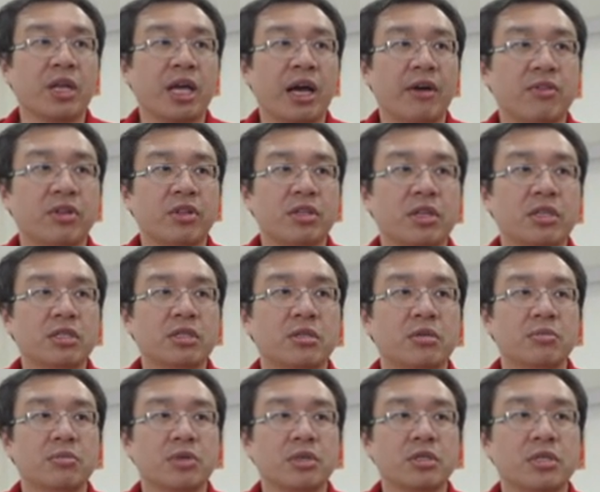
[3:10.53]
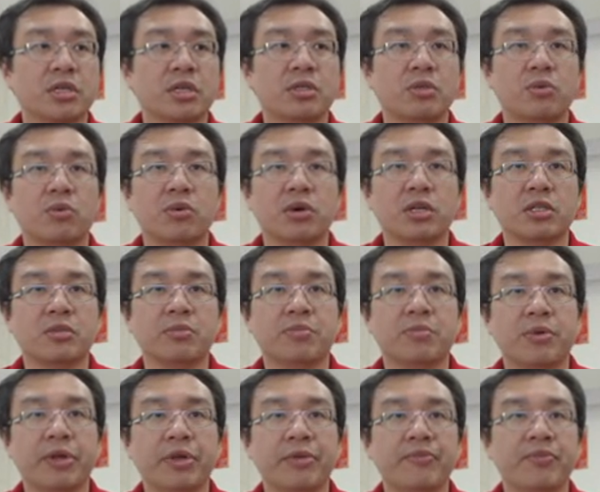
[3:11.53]
After this, e6 was
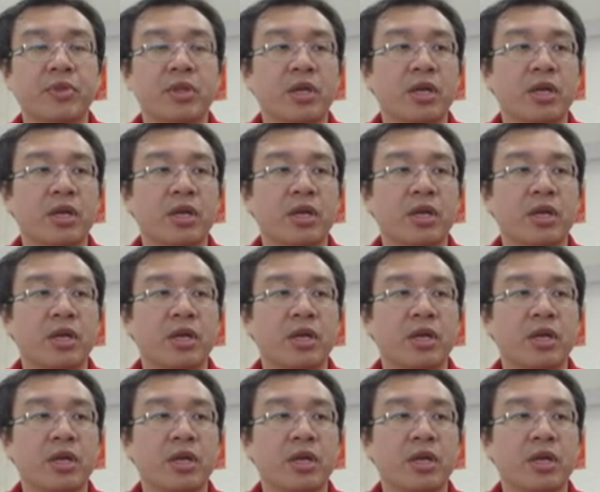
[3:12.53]
played,